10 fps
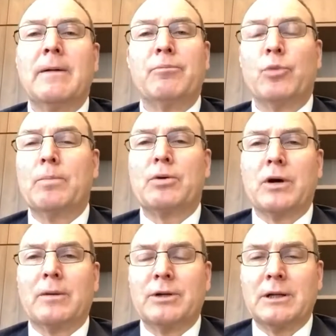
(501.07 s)
more
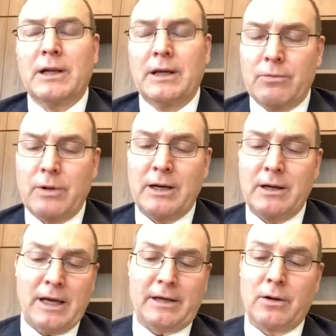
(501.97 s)
predominantly around
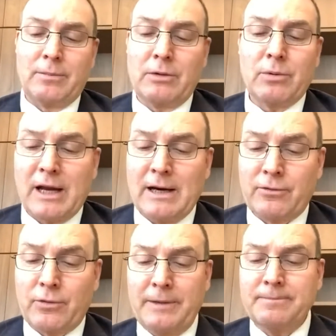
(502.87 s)
economic
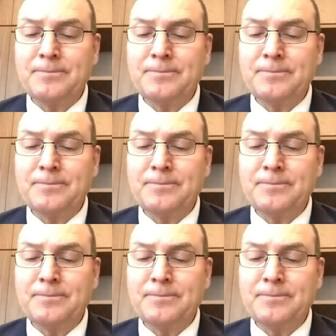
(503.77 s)
recovery.